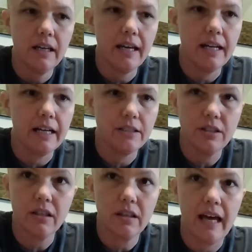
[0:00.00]
And I
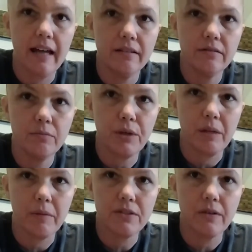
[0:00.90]
took that
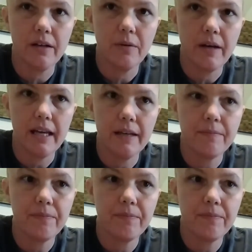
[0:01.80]
pretty much right away.